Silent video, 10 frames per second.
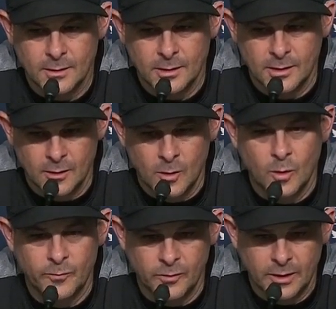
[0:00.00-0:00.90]
you know,
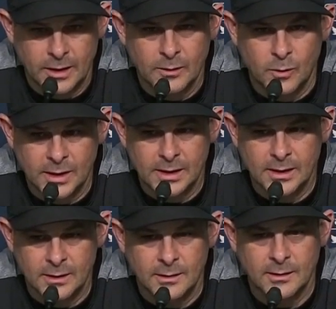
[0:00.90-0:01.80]
hopefully we
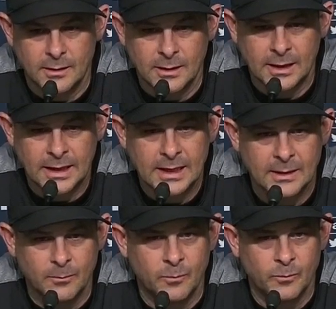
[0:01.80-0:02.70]
can get
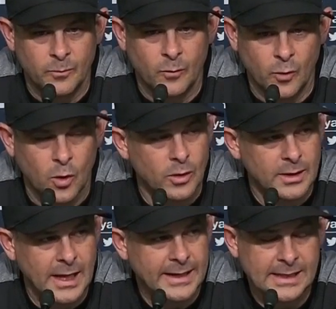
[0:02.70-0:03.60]
him rolling
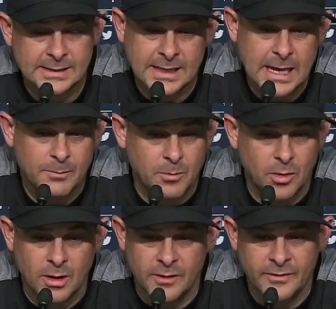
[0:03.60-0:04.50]
like he's
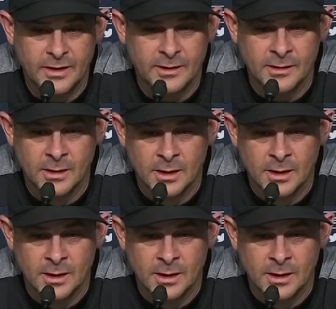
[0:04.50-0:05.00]
capable of here